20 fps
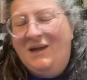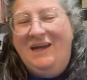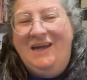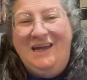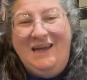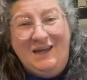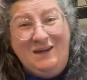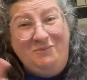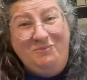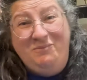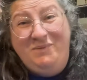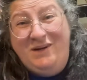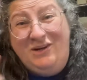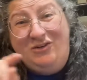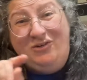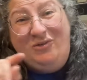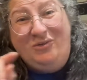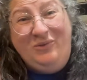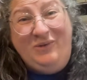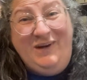in
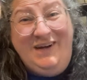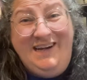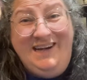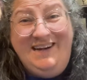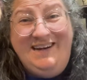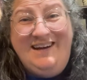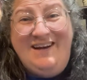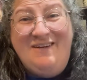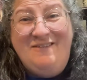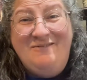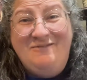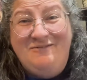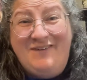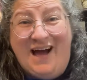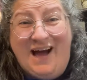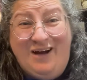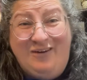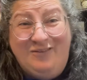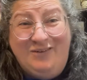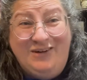between
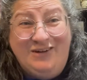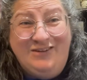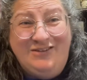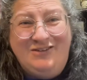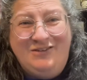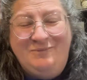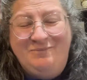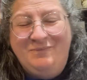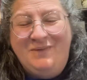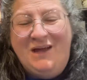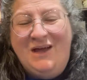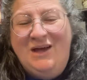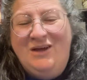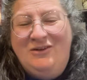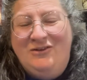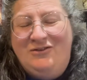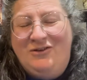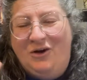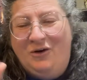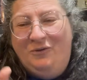vowels.
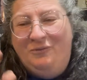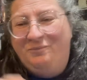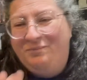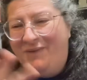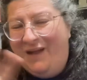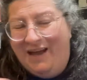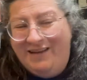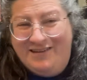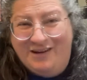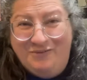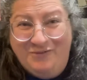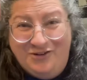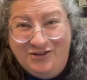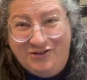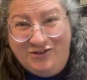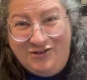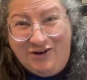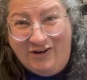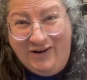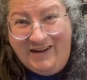So as I was
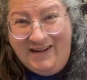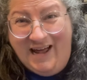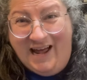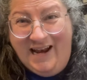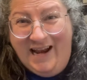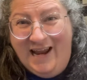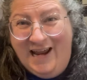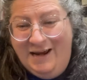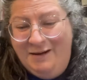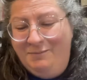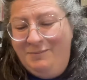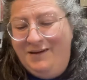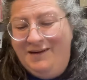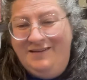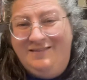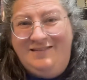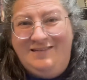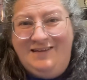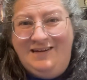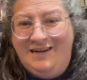just starting that A, B,
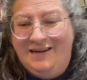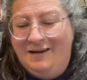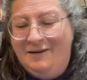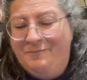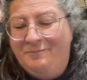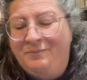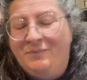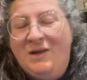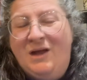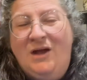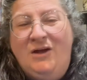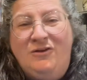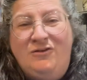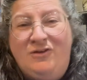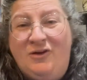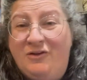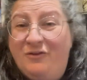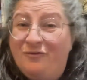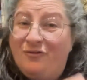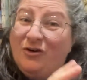C.
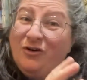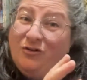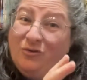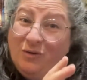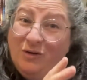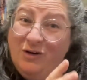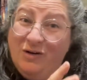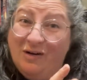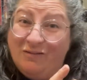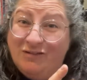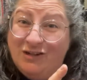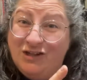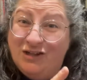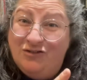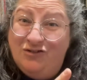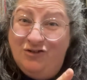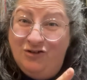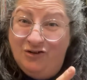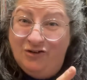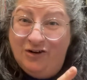So the first one, you have to
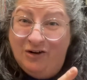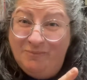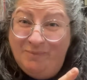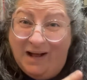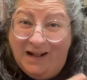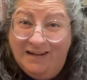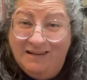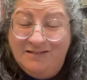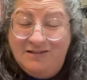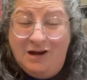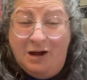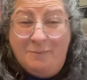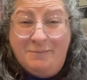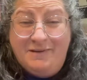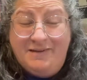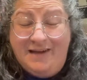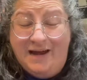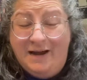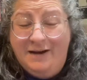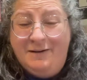just do your balanced
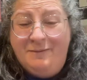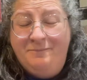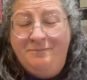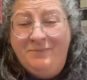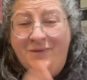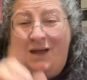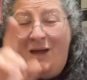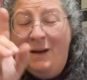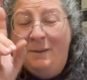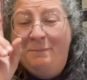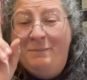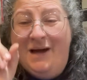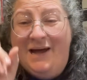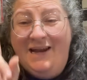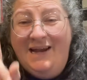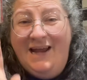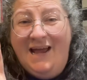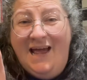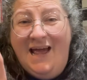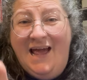onset,
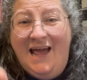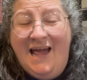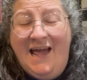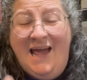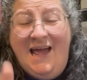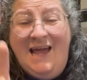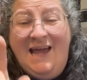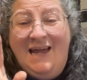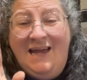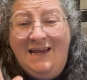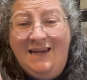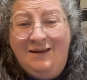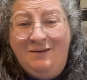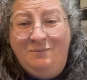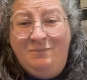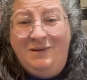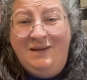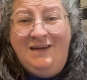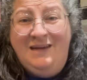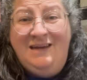but A,
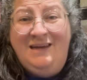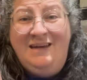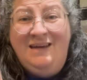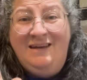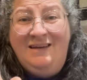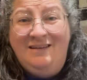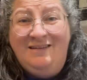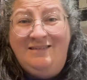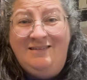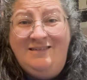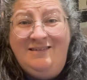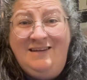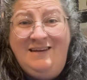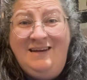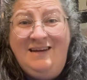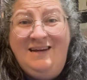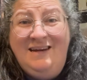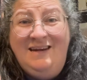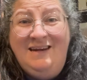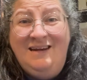B,
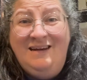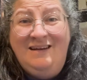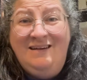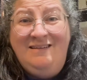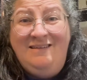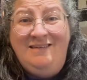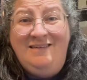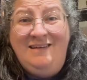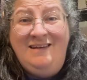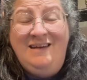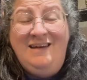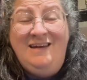C, D,